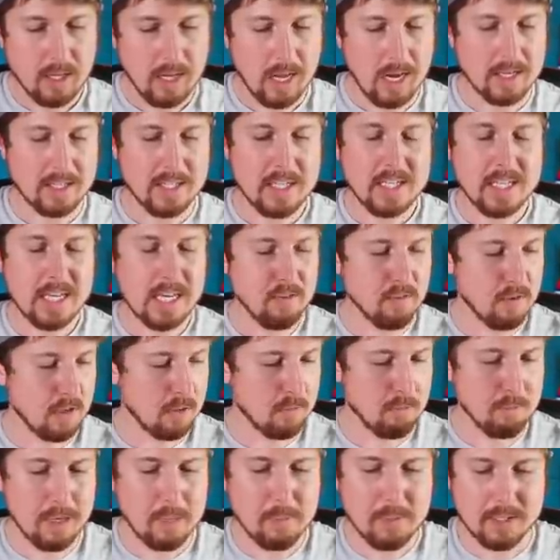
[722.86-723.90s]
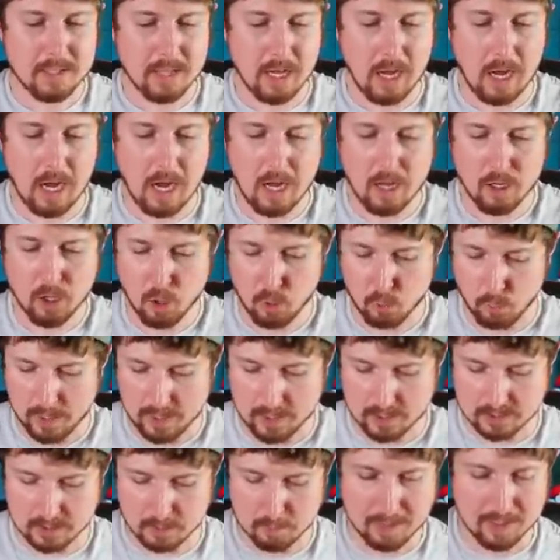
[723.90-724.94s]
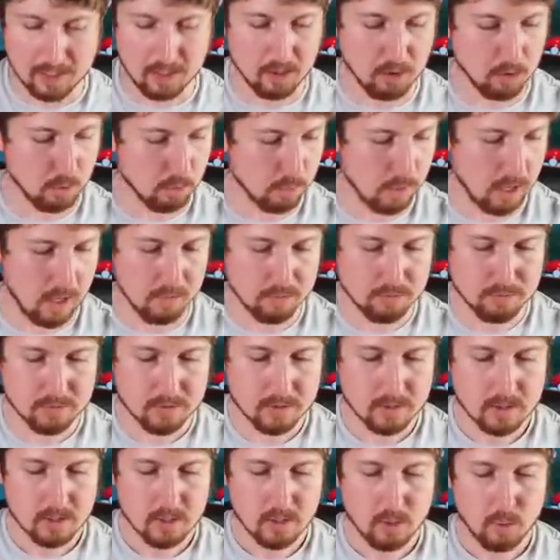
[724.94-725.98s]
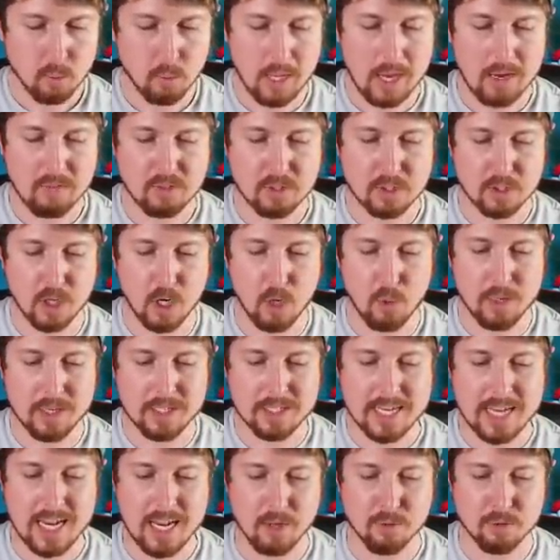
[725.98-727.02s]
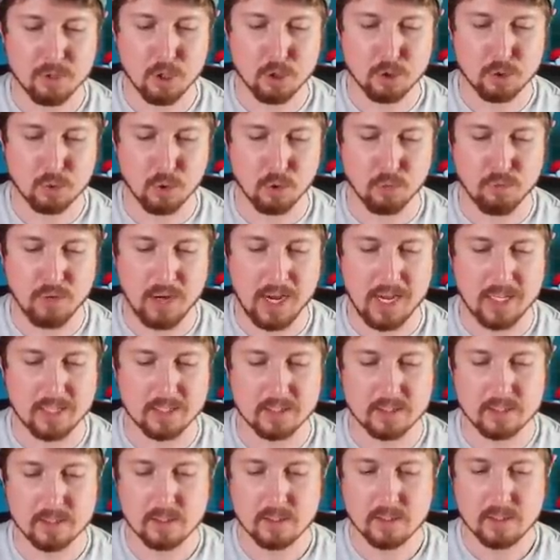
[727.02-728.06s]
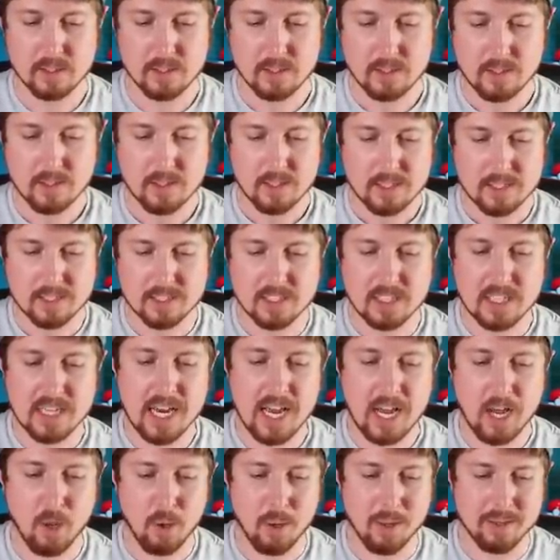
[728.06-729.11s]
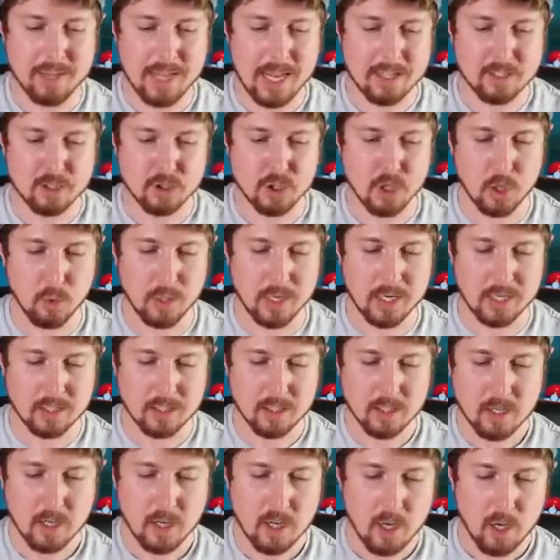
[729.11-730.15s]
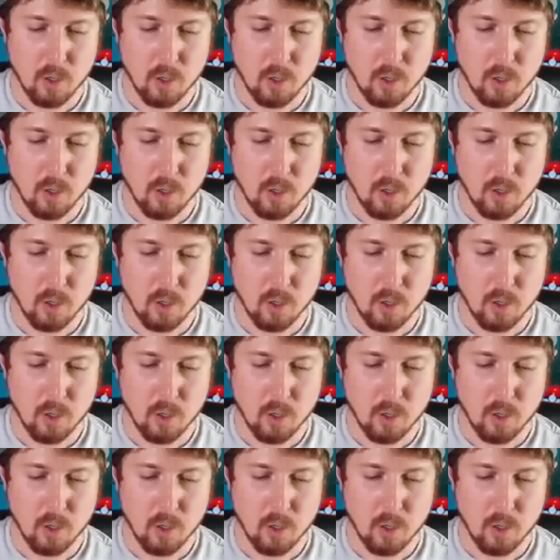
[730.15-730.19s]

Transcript: I think even maybe the Holo Rares have been a little rough. We'll have to go and count those real fast and see how that's doing.